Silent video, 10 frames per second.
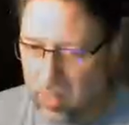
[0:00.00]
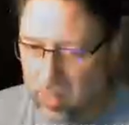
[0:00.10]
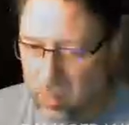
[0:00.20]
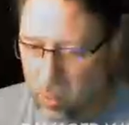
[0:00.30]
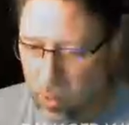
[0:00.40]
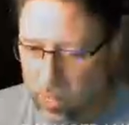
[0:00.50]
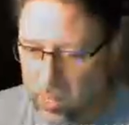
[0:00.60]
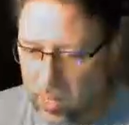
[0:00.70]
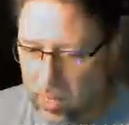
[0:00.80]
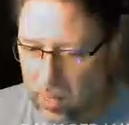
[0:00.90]
watching
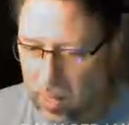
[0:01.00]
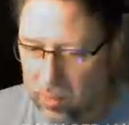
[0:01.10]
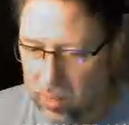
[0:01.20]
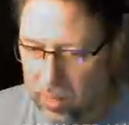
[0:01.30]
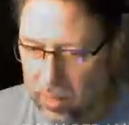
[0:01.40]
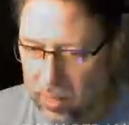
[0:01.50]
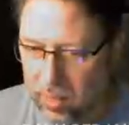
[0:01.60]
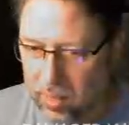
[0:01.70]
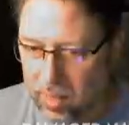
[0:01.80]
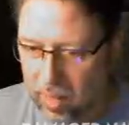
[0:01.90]
and leveling
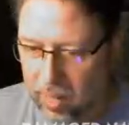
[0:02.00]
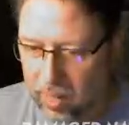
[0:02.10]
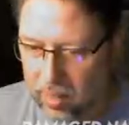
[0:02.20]
and